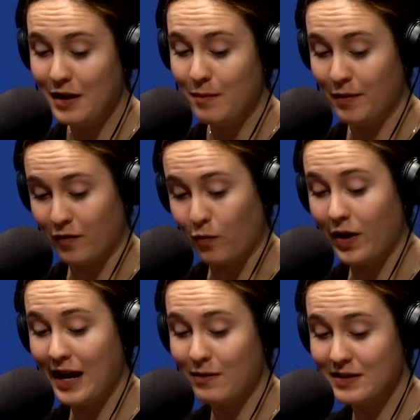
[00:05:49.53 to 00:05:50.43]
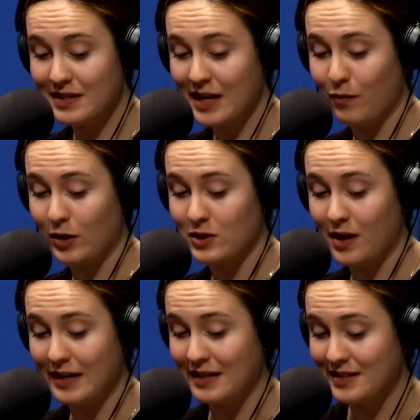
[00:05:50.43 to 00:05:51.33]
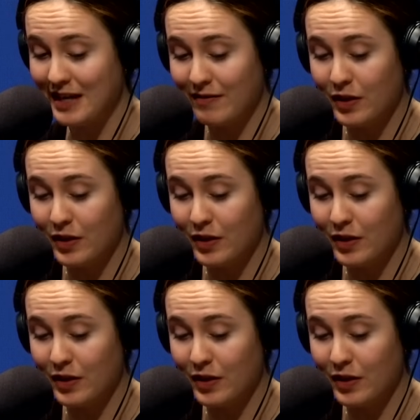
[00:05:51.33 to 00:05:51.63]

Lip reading: But from what I was seeing, we're talking 7